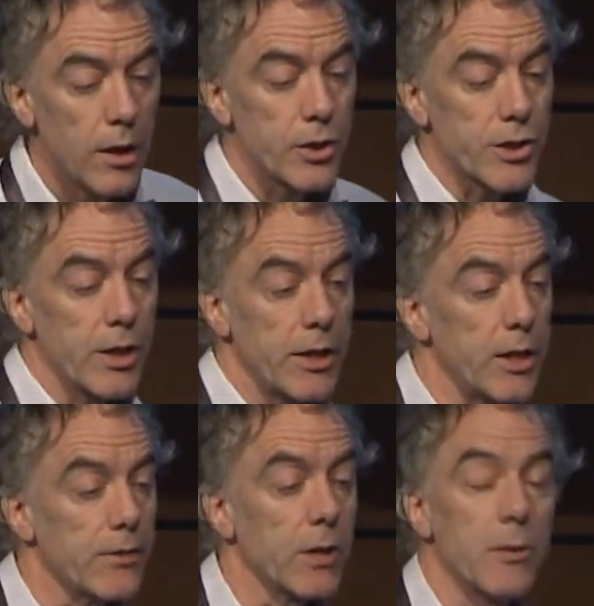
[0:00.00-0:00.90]
just an idea
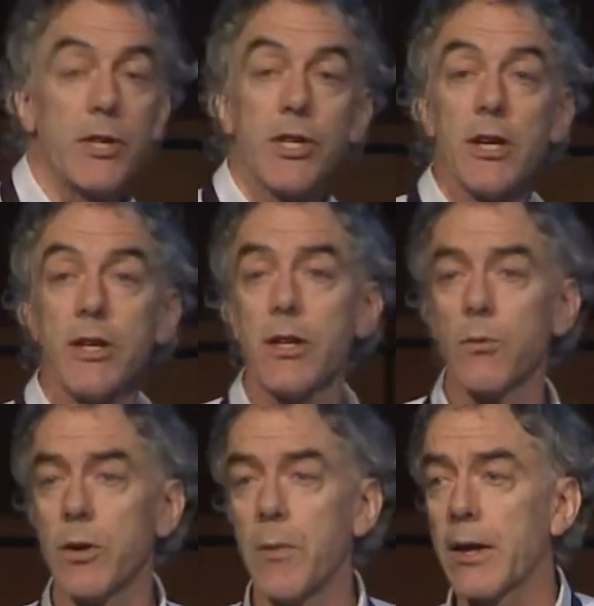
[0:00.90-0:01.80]
of some of the data that
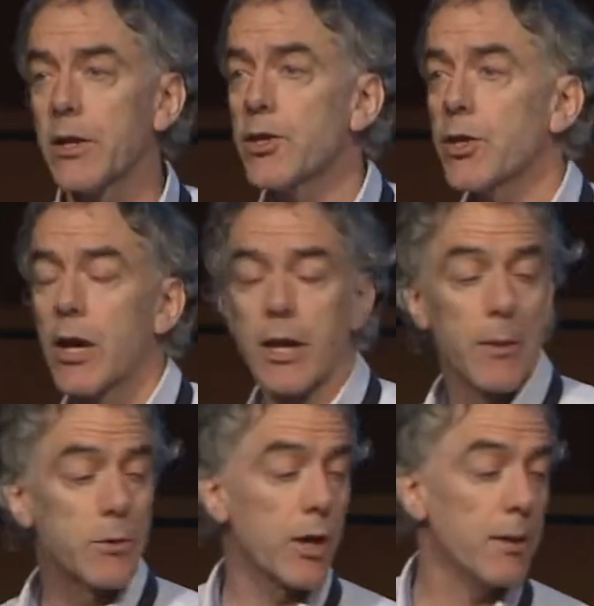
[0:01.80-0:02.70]
we manage at
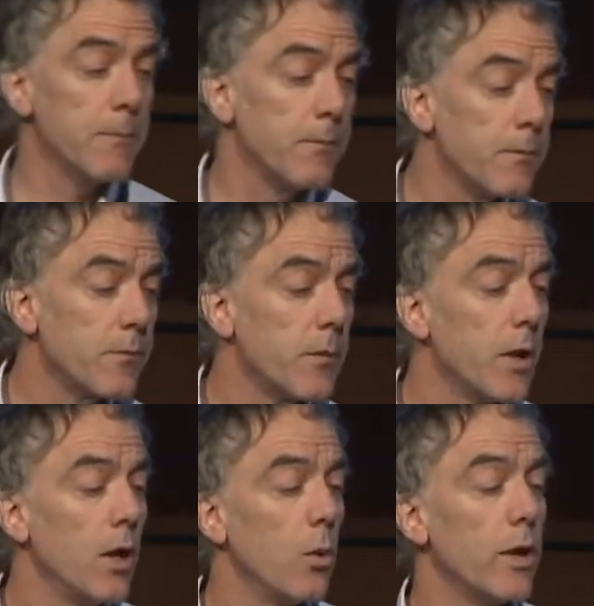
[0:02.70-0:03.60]
Abtran.
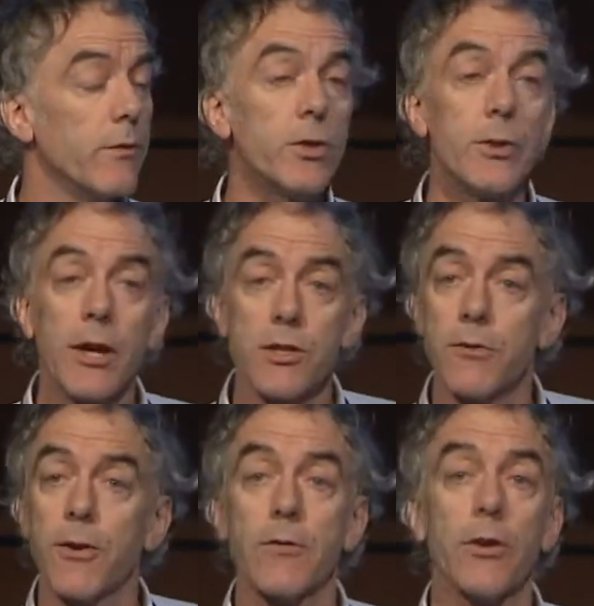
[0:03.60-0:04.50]
We have
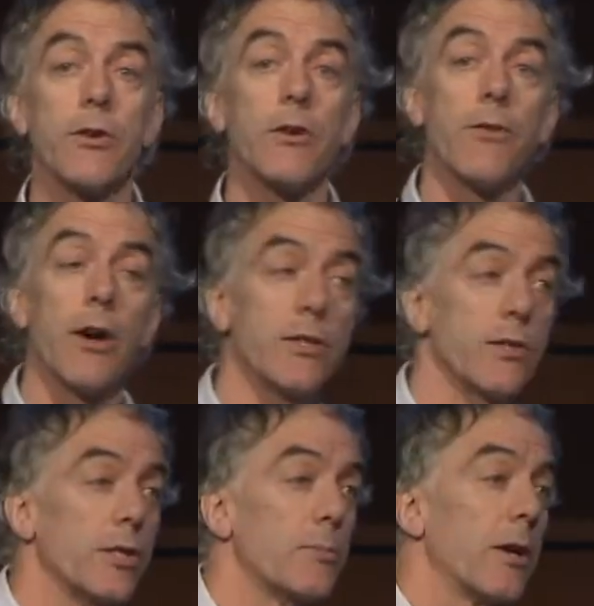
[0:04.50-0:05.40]
2,500
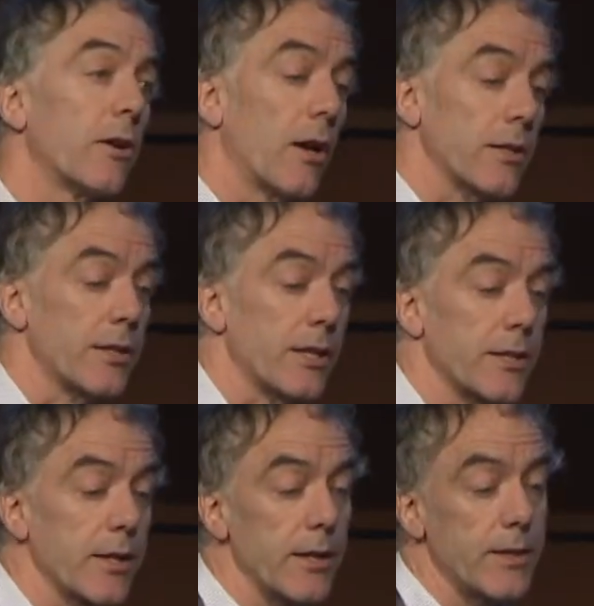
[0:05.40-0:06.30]
advisors spread across 6
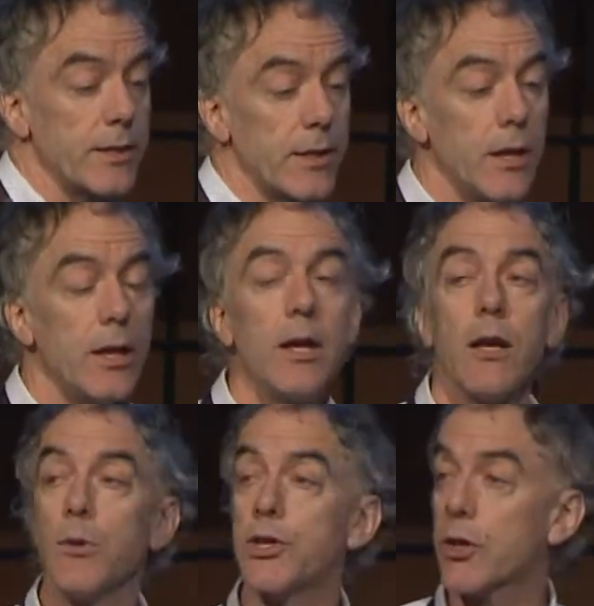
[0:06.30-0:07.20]
sites,
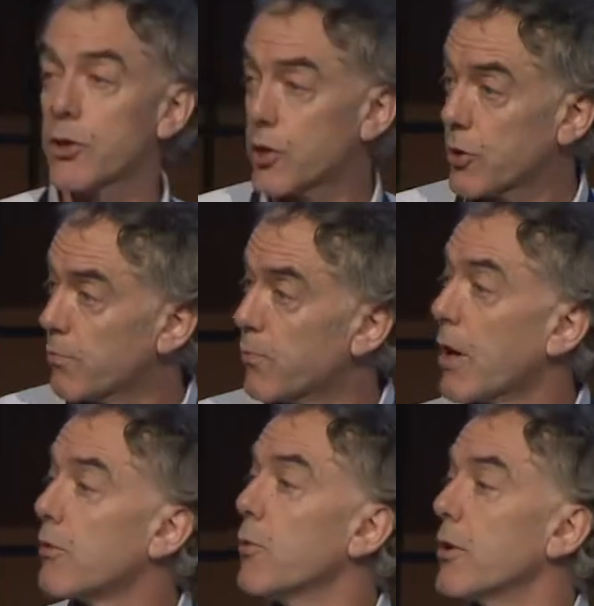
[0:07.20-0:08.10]
and we touch
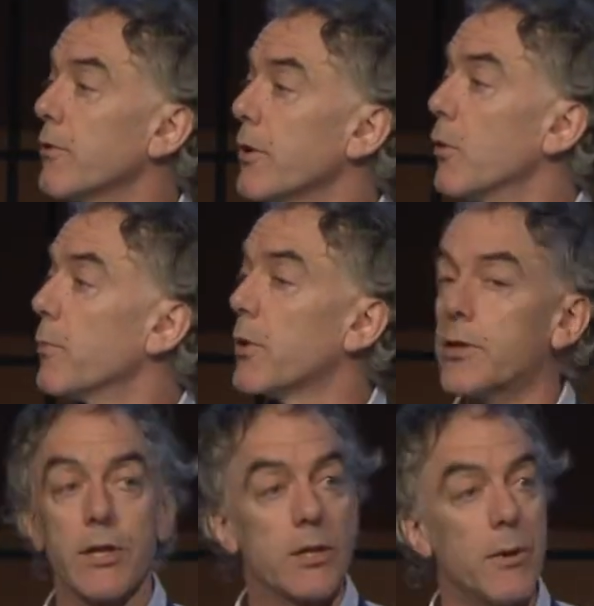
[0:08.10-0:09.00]
every one of the
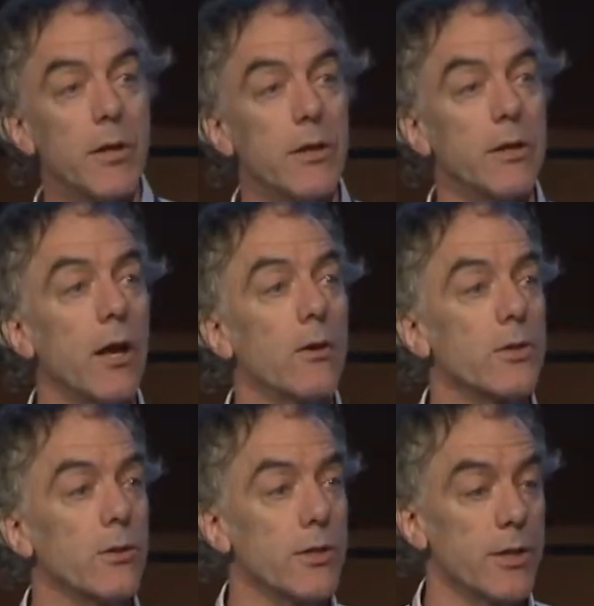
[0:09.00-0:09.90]
1.6 million
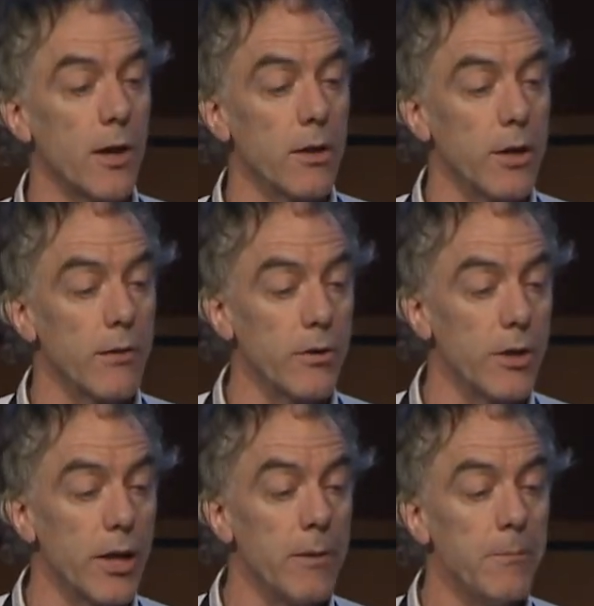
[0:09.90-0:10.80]
households in Ireland every
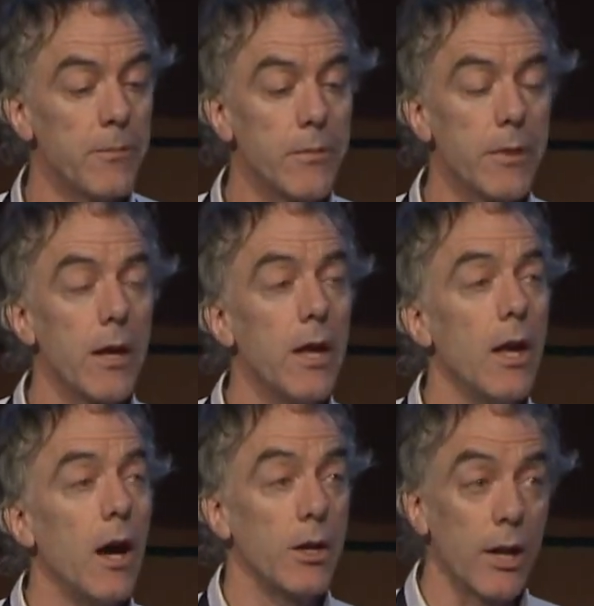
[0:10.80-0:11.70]
day.
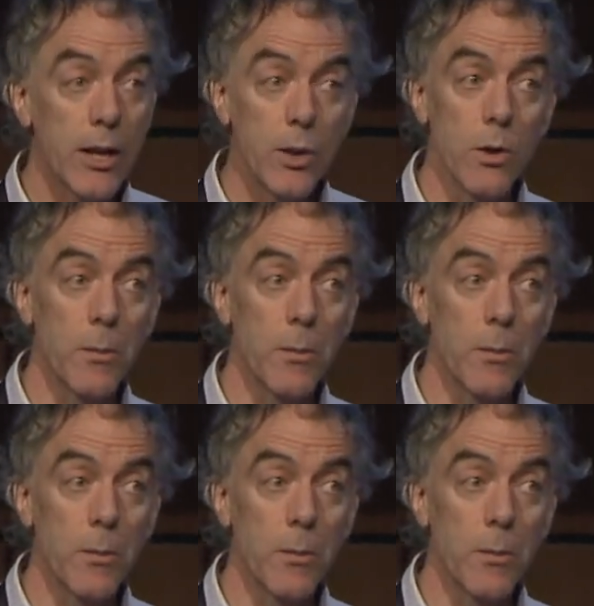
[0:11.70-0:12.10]
On an annual